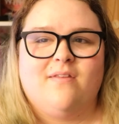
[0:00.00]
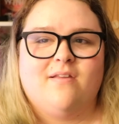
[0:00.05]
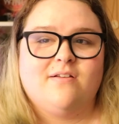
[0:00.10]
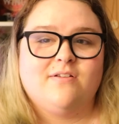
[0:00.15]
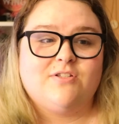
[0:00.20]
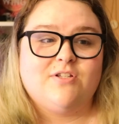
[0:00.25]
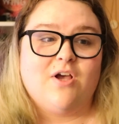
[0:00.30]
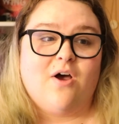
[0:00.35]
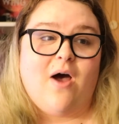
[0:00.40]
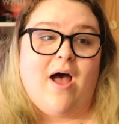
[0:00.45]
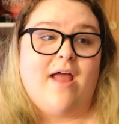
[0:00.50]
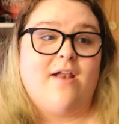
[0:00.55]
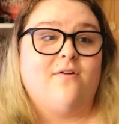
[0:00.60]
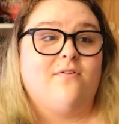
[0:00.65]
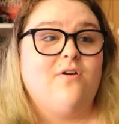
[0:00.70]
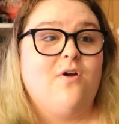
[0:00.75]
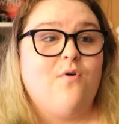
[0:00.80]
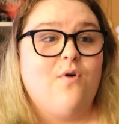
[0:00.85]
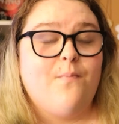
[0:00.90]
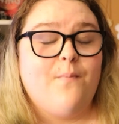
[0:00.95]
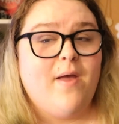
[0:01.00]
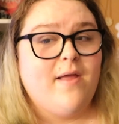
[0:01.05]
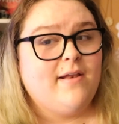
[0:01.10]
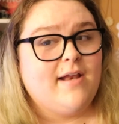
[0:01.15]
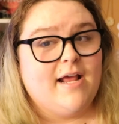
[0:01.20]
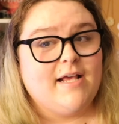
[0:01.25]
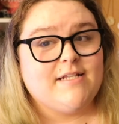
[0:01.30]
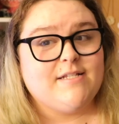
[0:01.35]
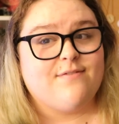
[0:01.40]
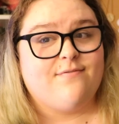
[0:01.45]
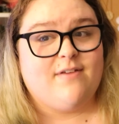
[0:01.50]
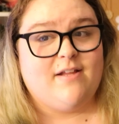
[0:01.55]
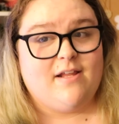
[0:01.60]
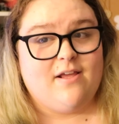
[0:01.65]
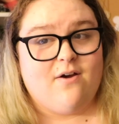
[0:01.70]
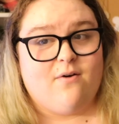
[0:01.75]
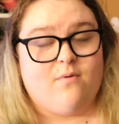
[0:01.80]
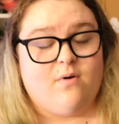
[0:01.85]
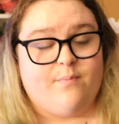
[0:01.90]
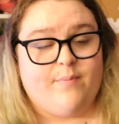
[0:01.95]
So I don't know what my next
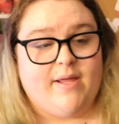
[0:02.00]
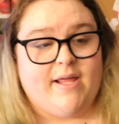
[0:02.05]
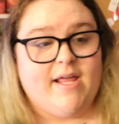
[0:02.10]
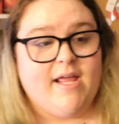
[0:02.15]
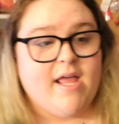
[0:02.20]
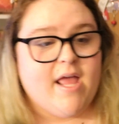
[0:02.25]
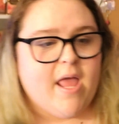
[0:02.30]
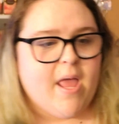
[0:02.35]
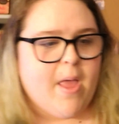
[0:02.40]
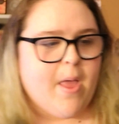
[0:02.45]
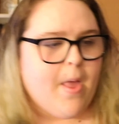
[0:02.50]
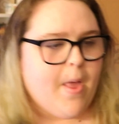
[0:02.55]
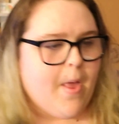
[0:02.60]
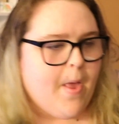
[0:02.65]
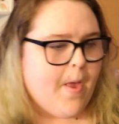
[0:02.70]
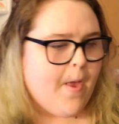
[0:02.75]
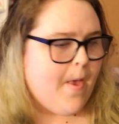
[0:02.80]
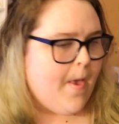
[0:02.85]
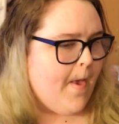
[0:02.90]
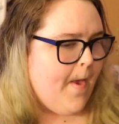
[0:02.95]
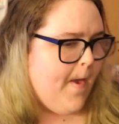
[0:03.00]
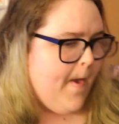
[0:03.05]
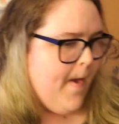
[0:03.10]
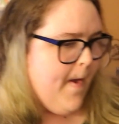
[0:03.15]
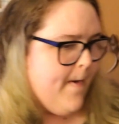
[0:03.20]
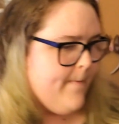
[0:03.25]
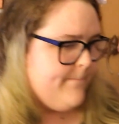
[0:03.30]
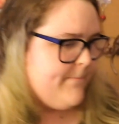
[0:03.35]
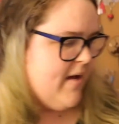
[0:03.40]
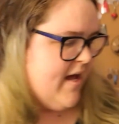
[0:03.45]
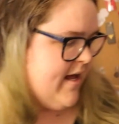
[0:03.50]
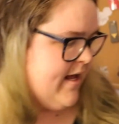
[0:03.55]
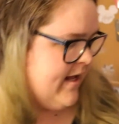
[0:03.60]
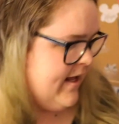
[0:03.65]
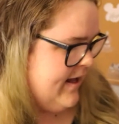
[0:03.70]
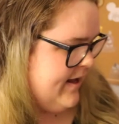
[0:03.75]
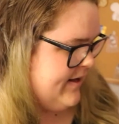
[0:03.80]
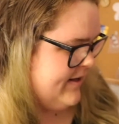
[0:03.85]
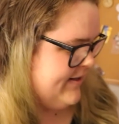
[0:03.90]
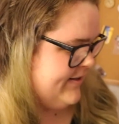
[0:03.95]
video will be,
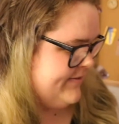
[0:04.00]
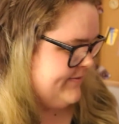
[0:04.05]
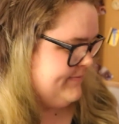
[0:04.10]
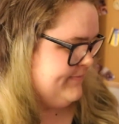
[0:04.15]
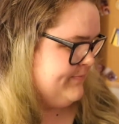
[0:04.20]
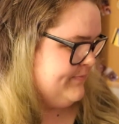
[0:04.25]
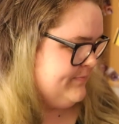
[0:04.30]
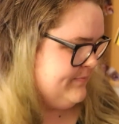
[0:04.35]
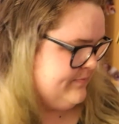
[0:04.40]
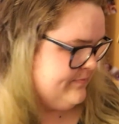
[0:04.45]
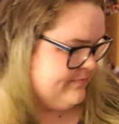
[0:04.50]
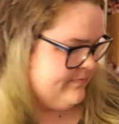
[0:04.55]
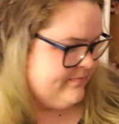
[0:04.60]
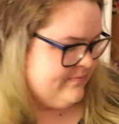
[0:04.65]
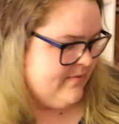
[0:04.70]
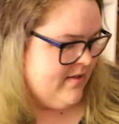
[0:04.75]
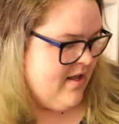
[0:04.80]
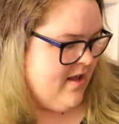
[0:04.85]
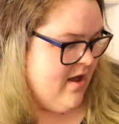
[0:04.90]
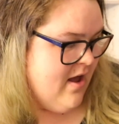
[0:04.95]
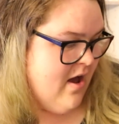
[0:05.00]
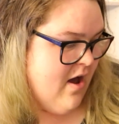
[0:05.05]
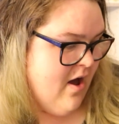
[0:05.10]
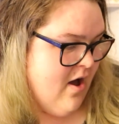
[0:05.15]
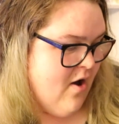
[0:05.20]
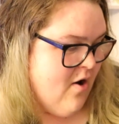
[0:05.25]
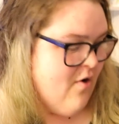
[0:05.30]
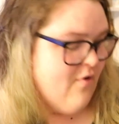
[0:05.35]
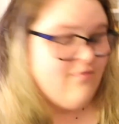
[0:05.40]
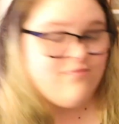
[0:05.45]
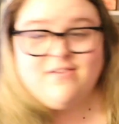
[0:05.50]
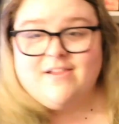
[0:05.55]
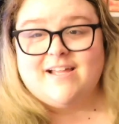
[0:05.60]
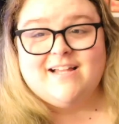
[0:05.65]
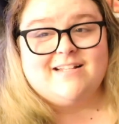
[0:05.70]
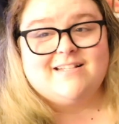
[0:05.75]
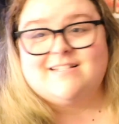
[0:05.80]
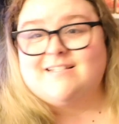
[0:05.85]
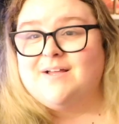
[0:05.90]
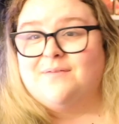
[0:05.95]
but
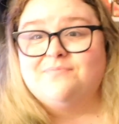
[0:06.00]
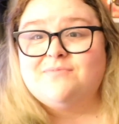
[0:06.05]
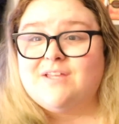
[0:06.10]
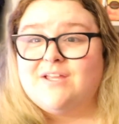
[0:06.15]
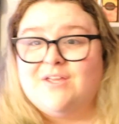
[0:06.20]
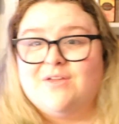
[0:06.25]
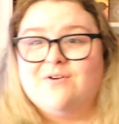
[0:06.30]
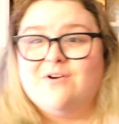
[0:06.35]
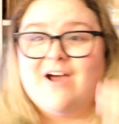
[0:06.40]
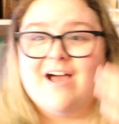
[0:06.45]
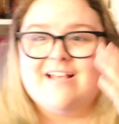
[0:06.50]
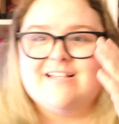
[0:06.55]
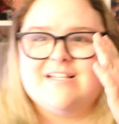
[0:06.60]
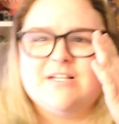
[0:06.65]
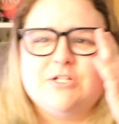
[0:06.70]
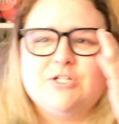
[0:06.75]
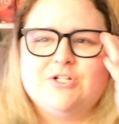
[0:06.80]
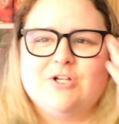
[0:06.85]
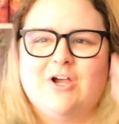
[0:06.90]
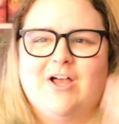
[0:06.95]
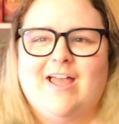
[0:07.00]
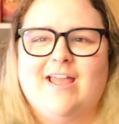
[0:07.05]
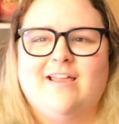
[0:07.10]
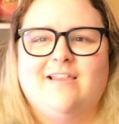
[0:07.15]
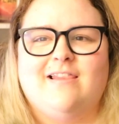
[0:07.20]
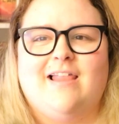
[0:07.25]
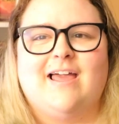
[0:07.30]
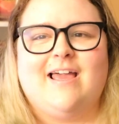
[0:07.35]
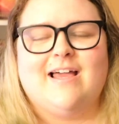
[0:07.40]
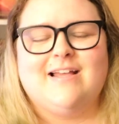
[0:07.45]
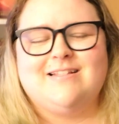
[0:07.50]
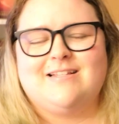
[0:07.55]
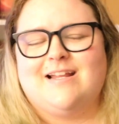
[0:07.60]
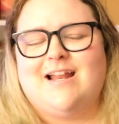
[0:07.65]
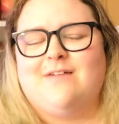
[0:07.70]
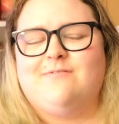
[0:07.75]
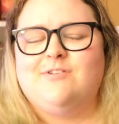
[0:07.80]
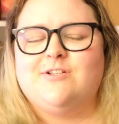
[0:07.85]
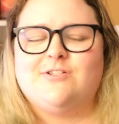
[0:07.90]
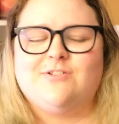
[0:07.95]
hopefully it's something you guys enjoy. Like I said,
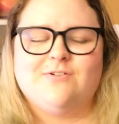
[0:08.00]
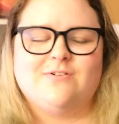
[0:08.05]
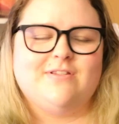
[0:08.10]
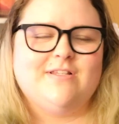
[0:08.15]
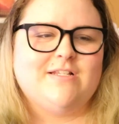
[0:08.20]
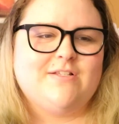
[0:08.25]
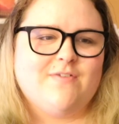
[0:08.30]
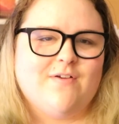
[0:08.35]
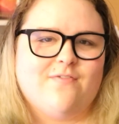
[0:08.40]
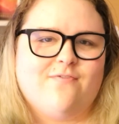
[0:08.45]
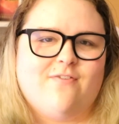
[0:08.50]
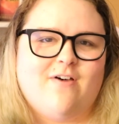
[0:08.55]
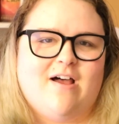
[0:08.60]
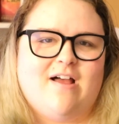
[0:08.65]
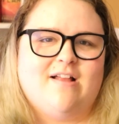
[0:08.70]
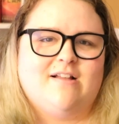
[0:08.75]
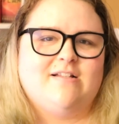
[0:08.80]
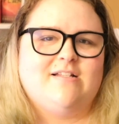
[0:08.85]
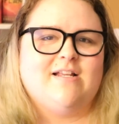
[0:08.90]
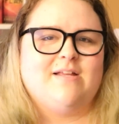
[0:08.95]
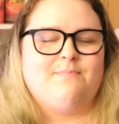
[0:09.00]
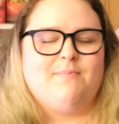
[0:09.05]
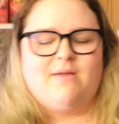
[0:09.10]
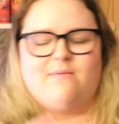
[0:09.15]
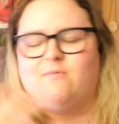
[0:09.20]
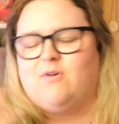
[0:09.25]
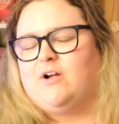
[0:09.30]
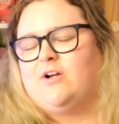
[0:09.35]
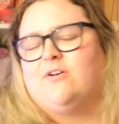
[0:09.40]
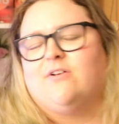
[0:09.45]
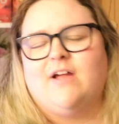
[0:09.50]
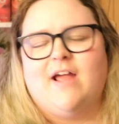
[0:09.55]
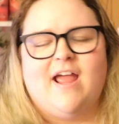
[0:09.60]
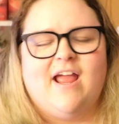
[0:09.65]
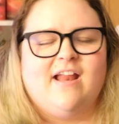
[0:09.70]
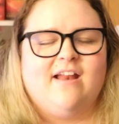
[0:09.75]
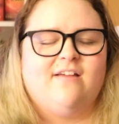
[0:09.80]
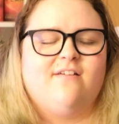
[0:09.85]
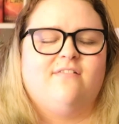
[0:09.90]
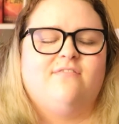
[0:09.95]
I'm just doing this for fun, to be more
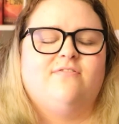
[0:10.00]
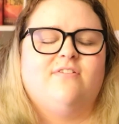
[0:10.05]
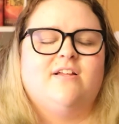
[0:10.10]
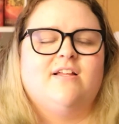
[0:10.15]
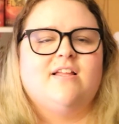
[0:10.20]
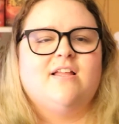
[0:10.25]
creative.